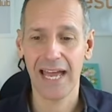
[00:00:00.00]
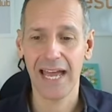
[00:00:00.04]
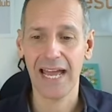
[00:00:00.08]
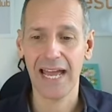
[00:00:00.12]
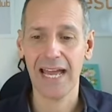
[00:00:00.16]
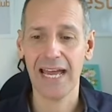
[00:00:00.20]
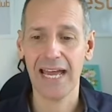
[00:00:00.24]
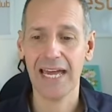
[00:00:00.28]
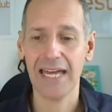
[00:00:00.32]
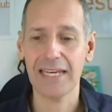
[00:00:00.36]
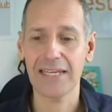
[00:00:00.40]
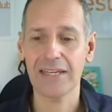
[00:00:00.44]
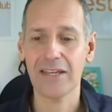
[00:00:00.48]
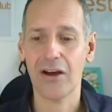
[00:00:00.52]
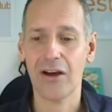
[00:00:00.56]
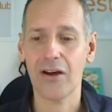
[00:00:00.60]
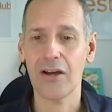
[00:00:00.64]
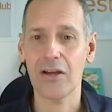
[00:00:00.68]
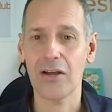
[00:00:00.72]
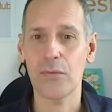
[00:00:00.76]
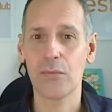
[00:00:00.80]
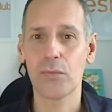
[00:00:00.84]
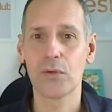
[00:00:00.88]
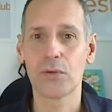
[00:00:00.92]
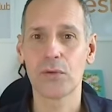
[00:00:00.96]
And
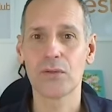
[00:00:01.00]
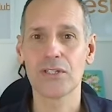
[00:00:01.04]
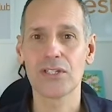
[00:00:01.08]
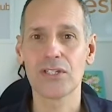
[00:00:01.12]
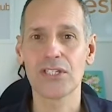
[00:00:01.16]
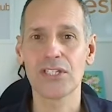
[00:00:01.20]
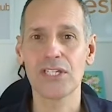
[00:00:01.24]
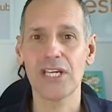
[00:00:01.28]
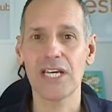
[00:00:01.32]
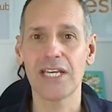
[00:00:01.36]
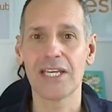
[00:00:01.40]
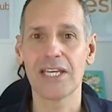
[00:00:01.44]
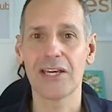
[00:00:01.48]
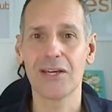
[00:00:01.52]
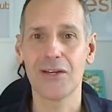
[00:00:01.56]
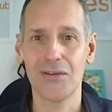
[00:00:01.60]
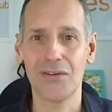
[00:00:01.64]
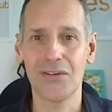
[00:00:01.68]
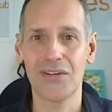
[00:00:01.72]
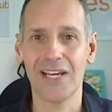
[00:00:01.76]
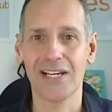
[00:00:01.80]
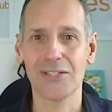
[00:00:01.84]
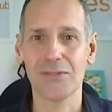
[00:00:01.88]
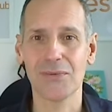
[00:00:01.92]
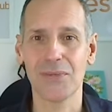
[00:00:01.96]
I will see you
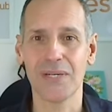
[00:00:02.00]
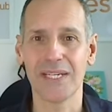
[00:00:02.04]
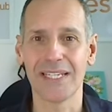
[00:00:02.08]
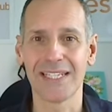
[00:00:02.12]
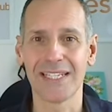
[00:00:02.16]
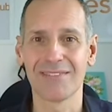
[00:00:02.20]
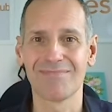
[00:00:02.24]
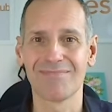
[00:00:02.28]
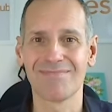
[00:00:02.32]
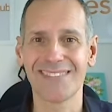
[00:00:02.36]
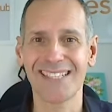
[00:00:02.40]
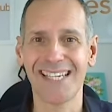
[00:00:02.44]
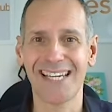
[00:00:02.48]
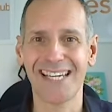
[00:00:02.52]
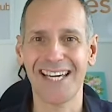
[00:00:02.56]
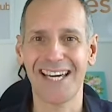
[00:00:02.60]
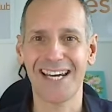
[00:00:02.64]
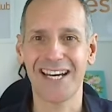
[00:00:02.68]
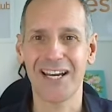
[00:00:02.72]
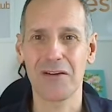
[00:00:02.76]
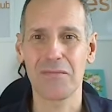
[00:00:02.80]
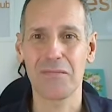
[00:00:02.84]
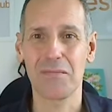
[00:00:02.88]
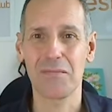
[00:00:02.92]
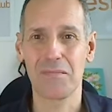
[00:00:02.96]
next week. Take care
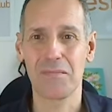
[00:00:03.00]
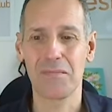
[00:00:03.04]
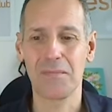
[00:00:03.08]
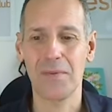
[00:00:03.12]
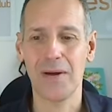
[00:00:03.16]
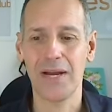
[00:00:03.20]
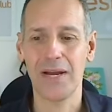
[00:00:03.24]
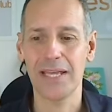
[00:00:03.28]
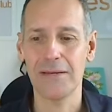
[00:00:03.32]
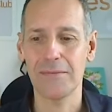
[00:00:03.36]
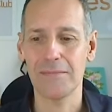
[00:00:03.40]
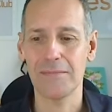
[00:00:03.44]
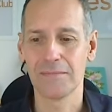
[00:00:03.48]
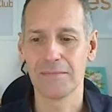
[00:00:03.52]
now. Bye.